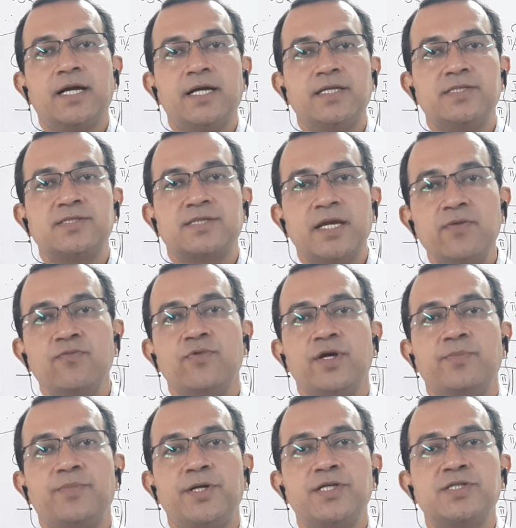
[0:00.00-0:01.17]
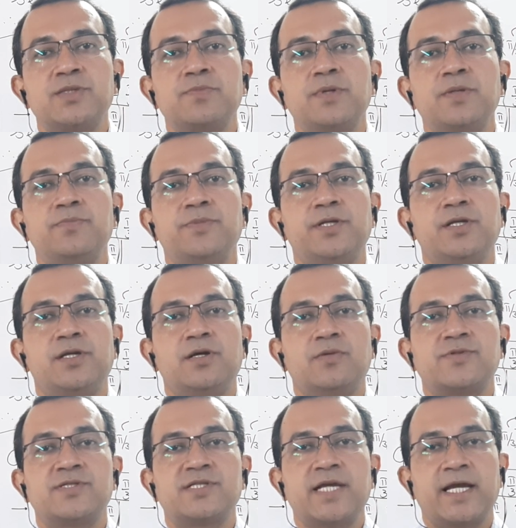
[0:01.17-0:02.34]
And same way, principal period
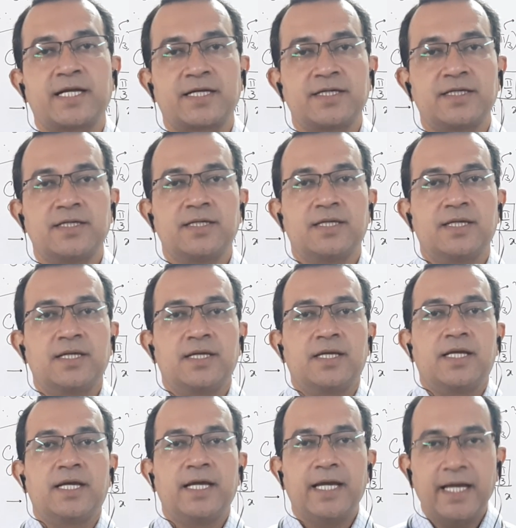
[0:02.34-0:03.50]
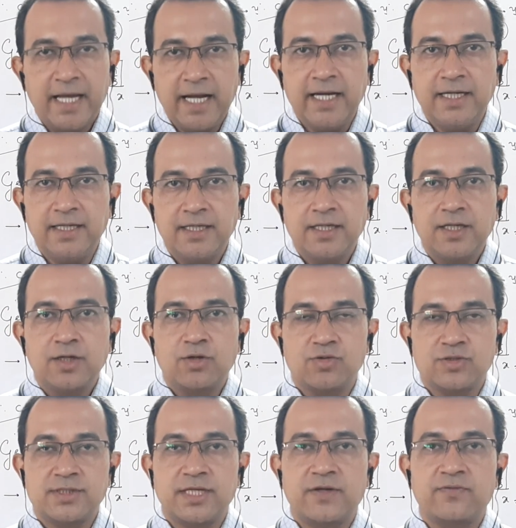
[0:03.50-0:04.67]
of sec and
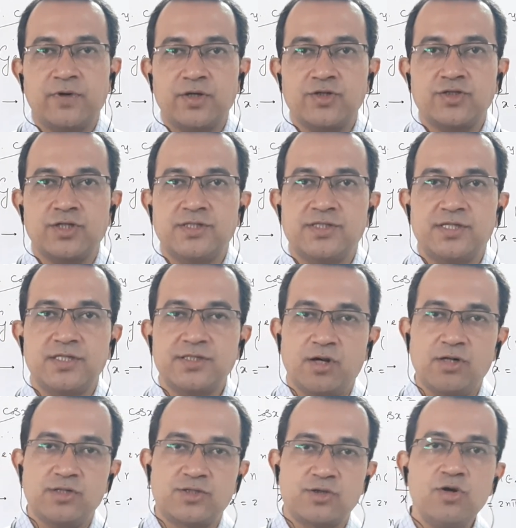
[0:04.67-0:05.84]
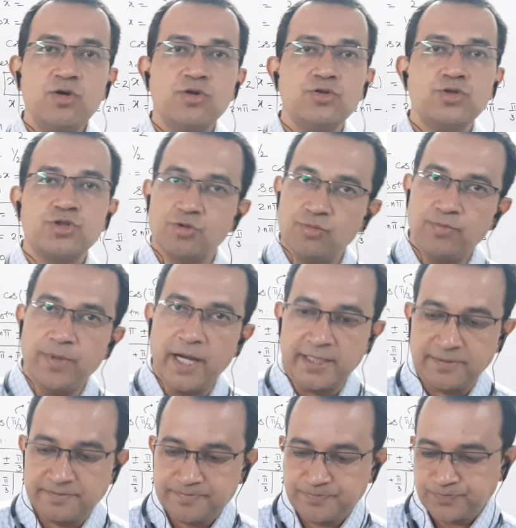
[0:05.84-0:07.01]
cosine functions is also 2
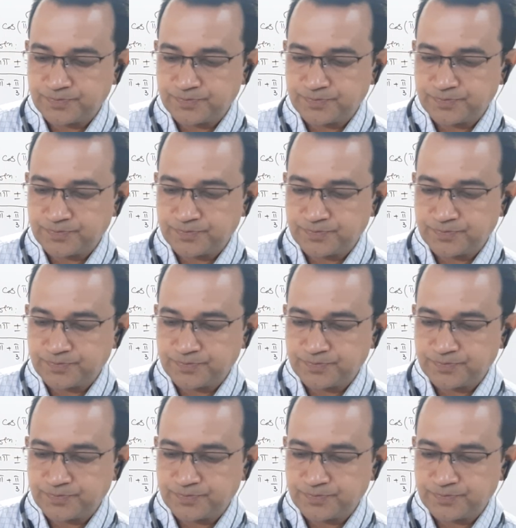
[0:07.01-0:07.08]
pi.